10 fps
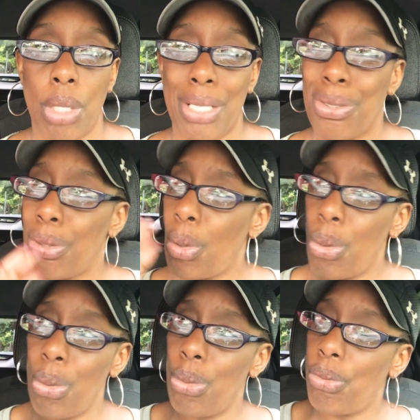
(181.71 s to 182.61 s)
that's
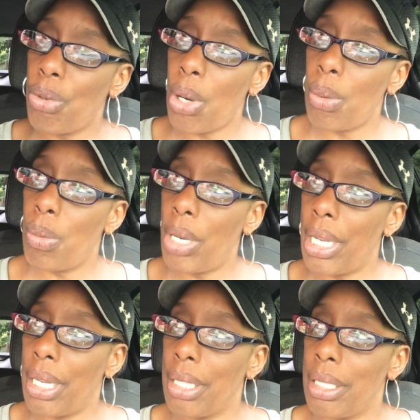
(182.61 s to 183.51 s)
so far
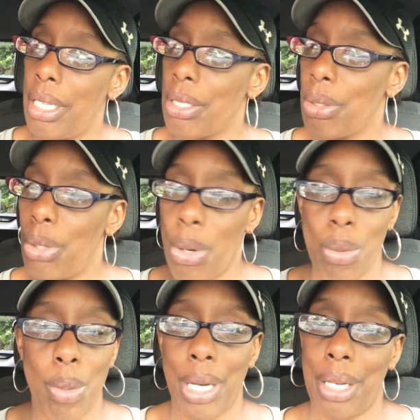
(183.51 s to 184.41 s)
away that there's no
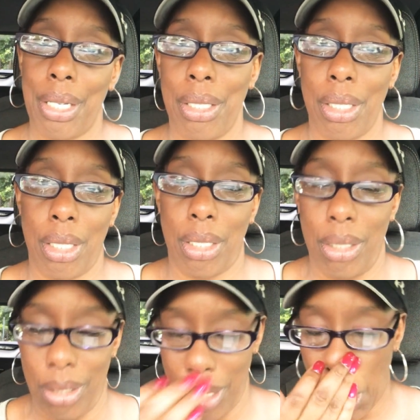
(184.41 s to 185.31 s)
way
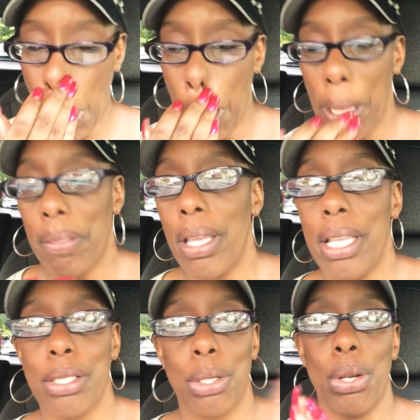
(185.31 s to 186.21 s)
there
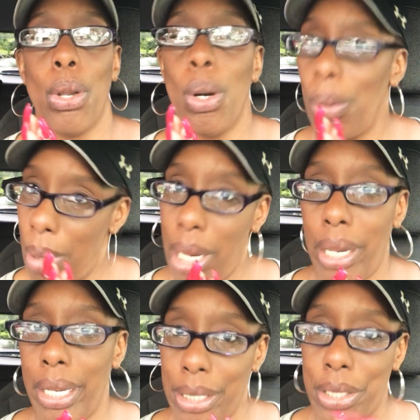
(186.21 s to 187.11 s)
is no
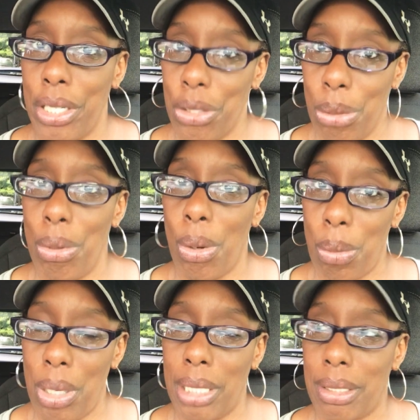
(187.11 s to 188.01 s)
way until you know
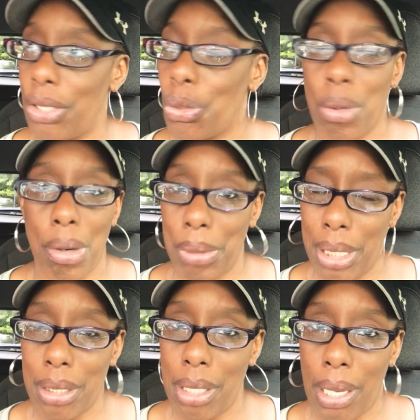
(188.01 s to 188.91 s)
what's that you're going to
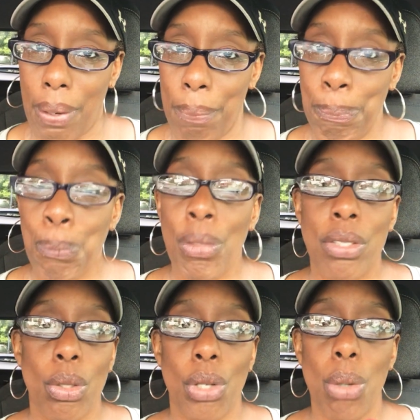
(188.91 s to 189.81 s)
get there.
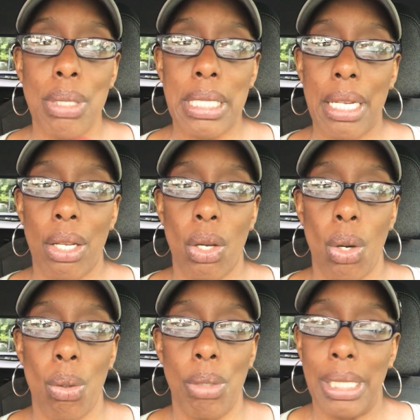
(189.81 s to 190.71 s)
So don't set a
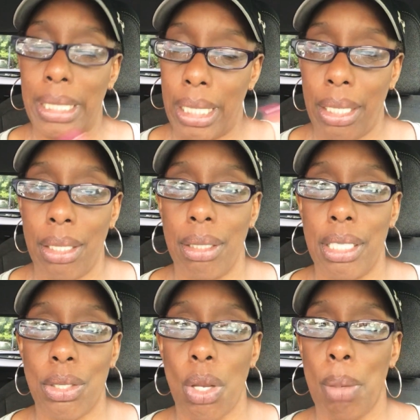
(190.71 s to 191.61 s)
goal. Again,
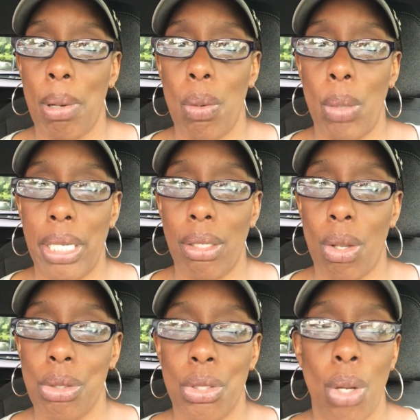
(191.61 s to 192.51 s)
let's talk about weight
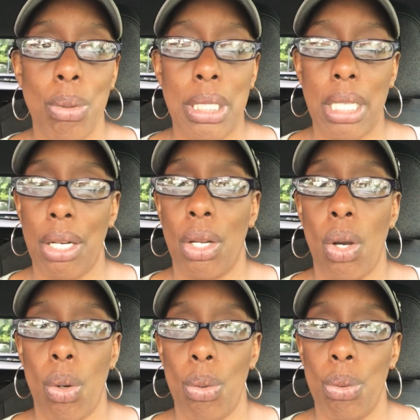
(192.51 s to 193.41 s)
loss. Don't set a
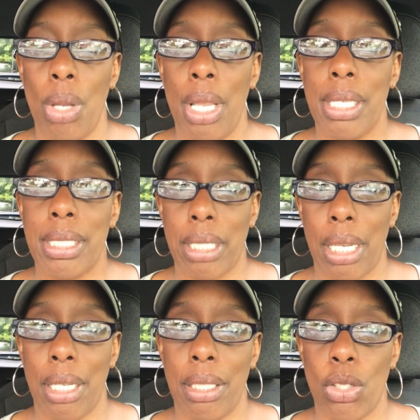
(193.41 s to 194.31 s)
goal
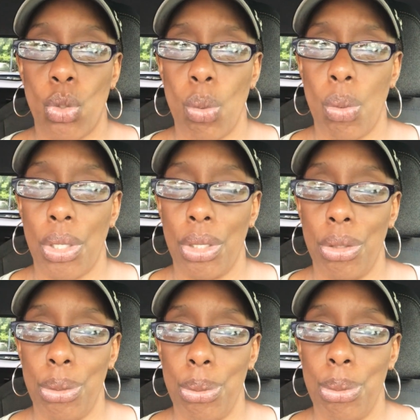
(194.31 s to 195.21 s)
saying that you want to
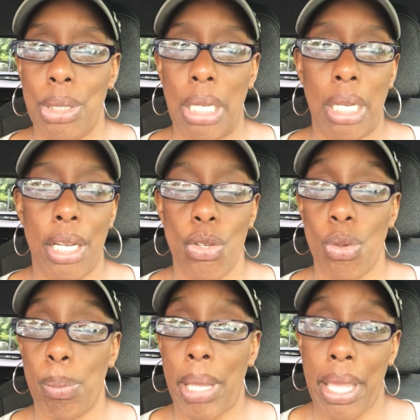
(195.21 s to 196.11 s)
lose
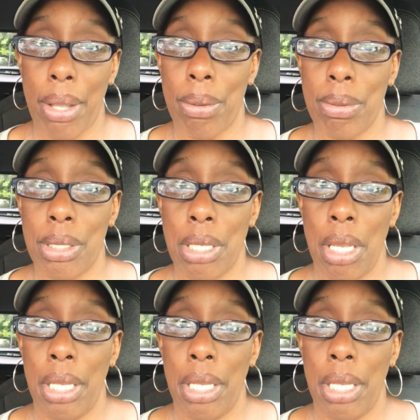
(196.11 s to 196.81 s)
100 pounds